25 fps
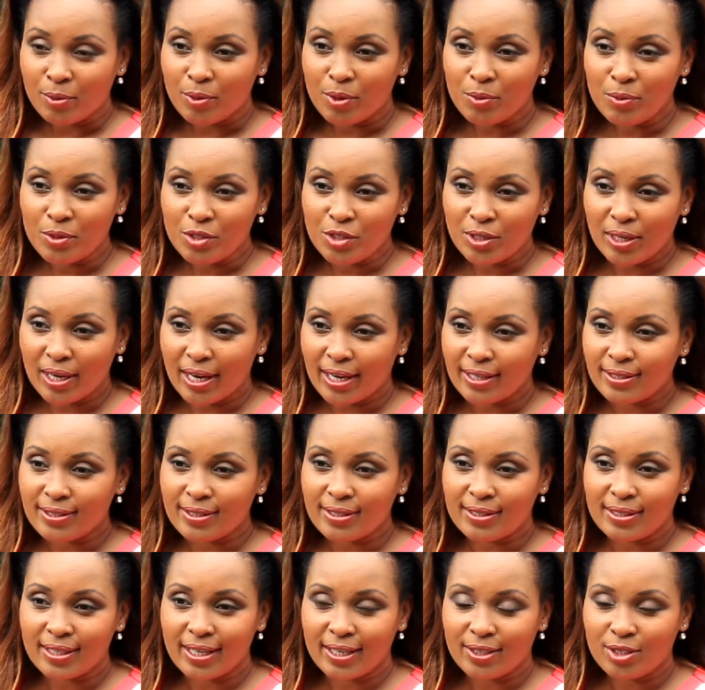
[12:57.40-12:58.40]
What would you like to
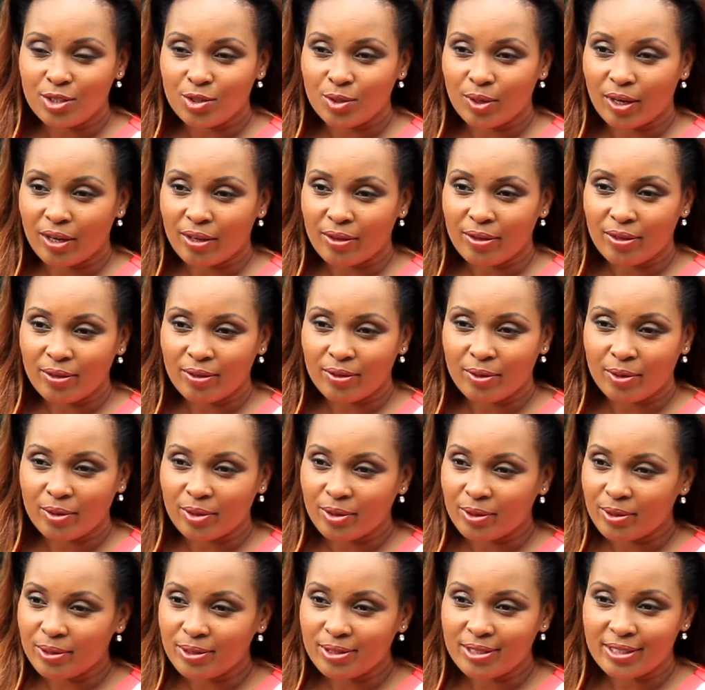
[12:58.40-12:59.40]
say to other
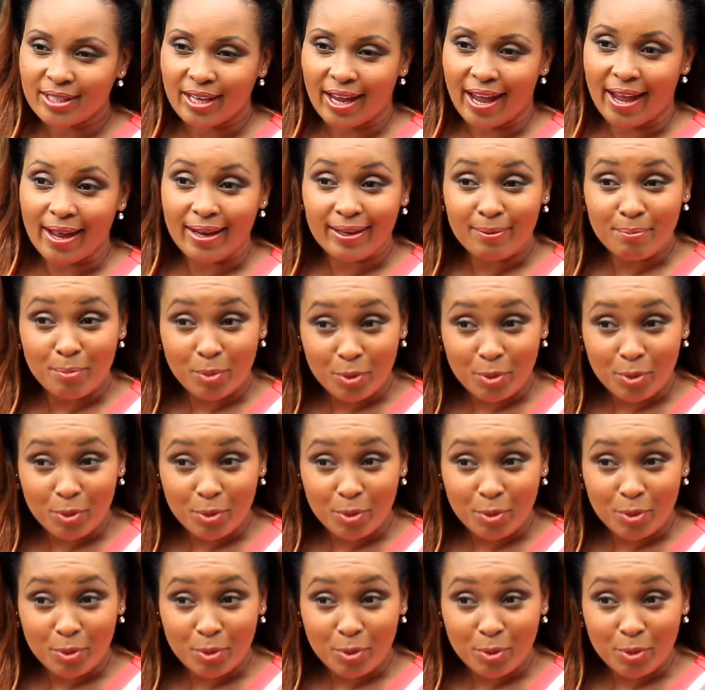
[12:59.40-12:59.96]
girls and